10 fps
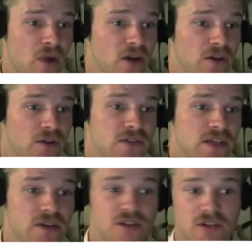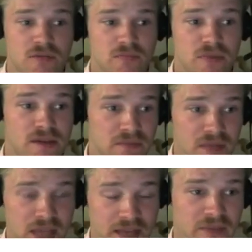particles that you shouldn't be
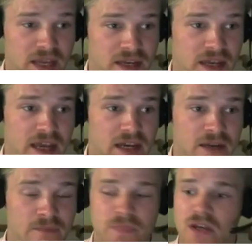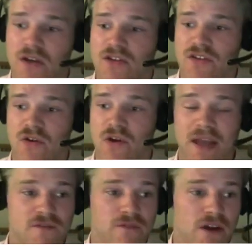inhaling. So it makes
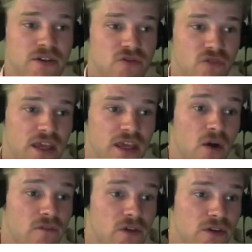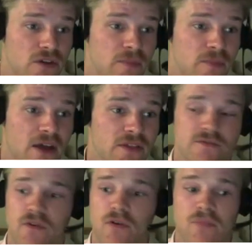a very tricky, convoluted path
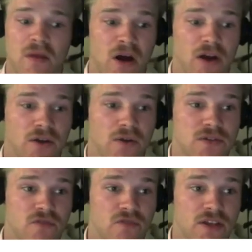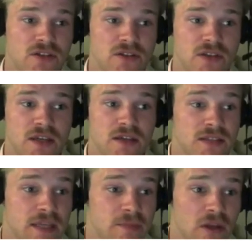for particles to reach the
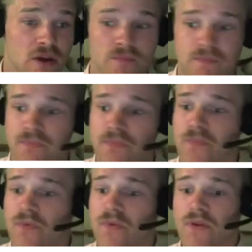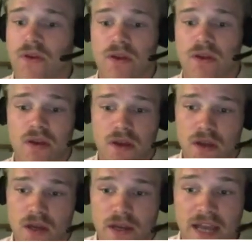deep lung.
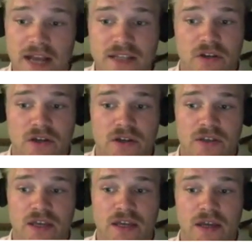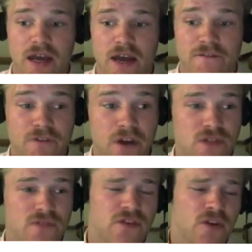Next, if we look at the
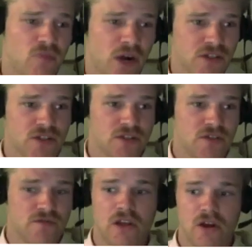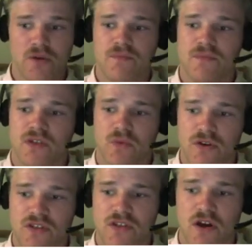first few branches of the lung, so where it
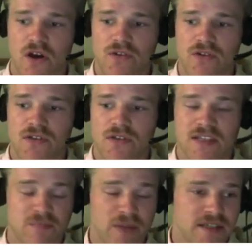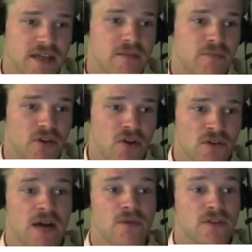starts splitting, but not
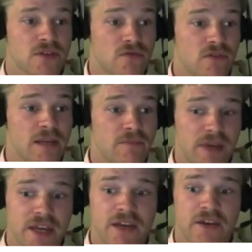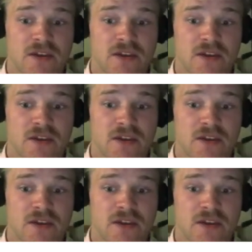down to the really big